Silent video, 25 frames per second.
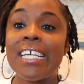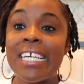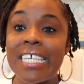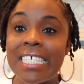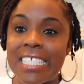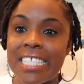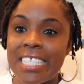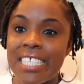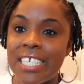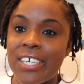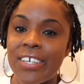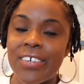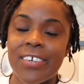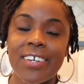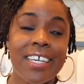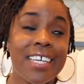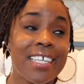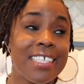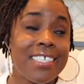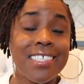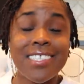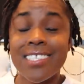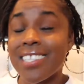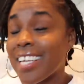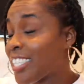considering
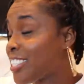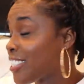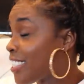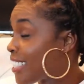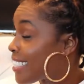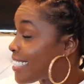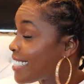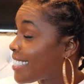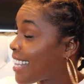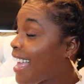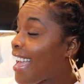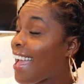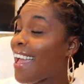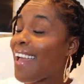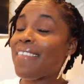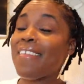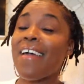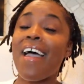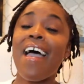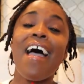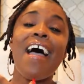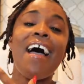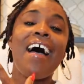and scheduling staff,